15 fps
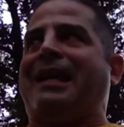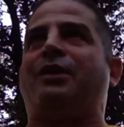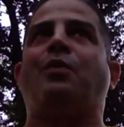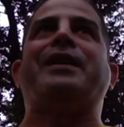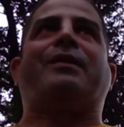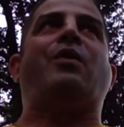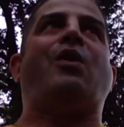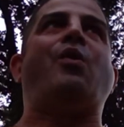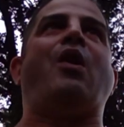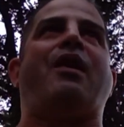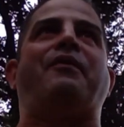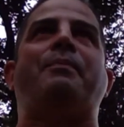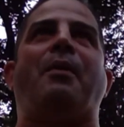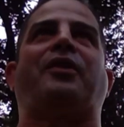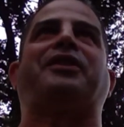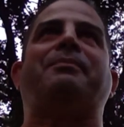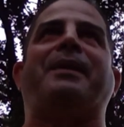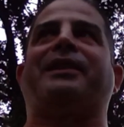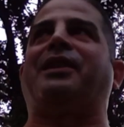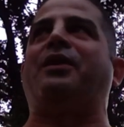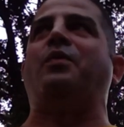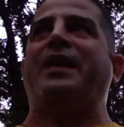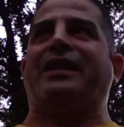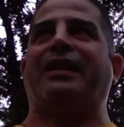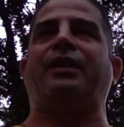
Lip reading: a week. We'll have a boxing match in a week.